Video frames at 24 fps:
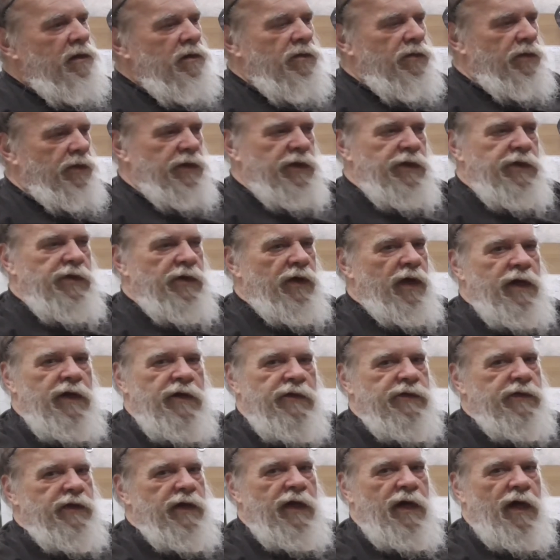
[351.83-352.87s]
really trying to
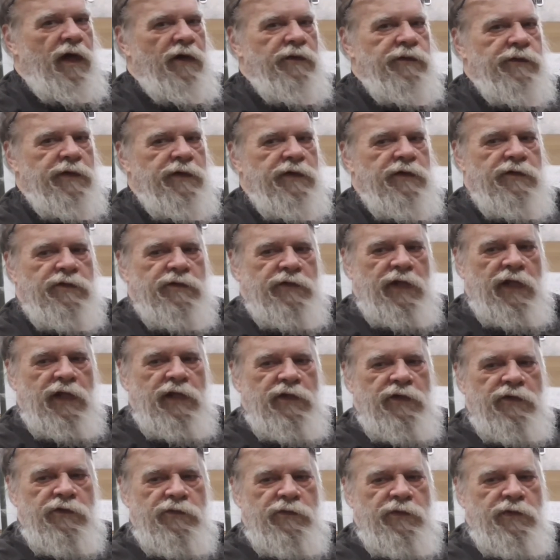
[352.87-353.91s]
stay off it and stay in
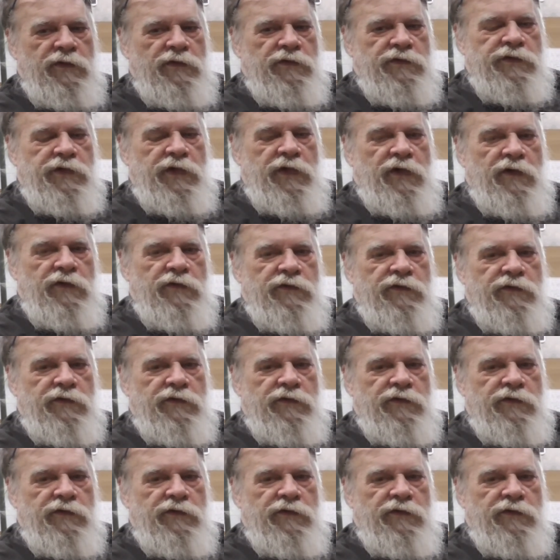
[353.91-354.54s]
these wheelchairs.